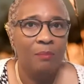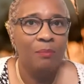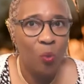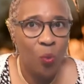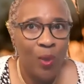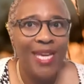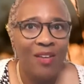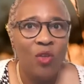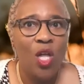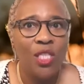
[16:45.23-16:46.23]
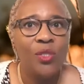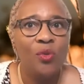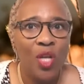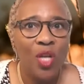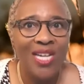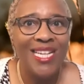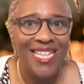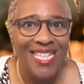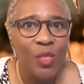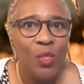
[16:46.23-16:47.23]
but we have also gone
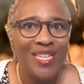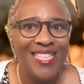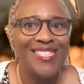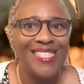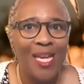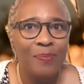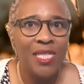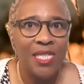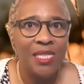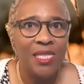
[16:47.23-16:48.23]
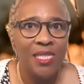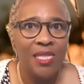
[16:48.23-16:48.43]
into acceptance